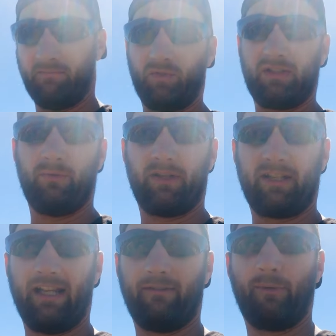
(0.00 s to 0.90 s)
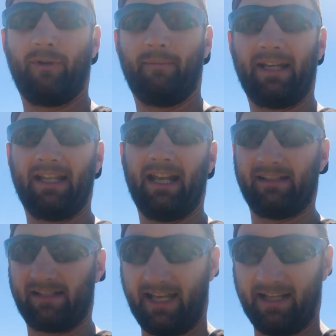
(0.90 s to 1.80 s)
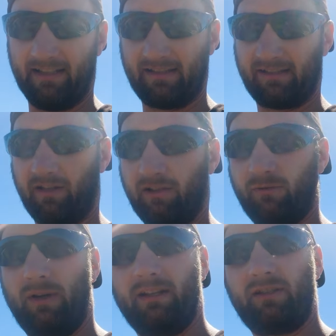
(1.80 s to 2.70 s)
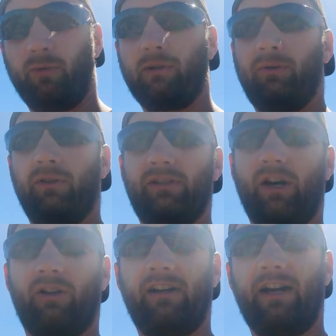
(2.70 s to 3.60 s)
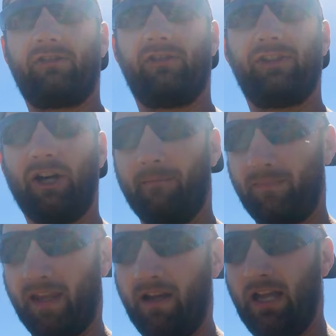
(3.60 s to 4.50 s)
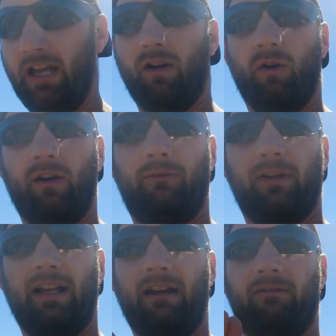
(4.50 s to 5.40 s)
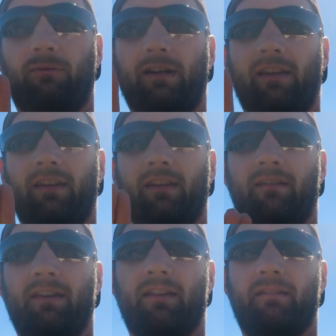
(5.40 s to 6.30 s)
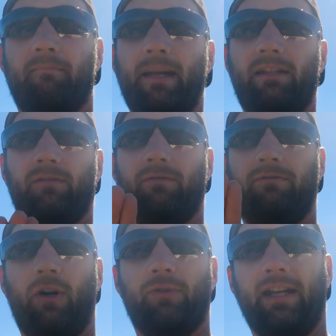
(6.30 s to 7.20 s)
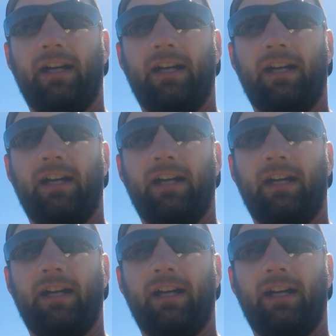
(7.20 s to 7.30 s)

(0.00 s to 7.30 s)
Still working out if we want to make it a stainless solid one so we can put the solar arch on top, or if we're going to have one of the metal fold